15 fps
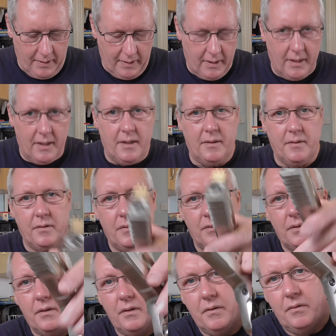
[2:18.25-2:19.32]
Uh,
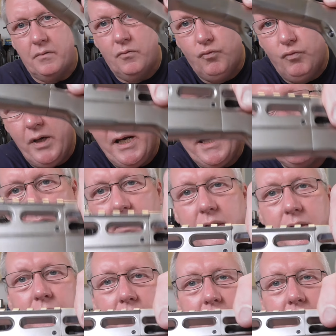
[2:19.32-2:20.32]
really nice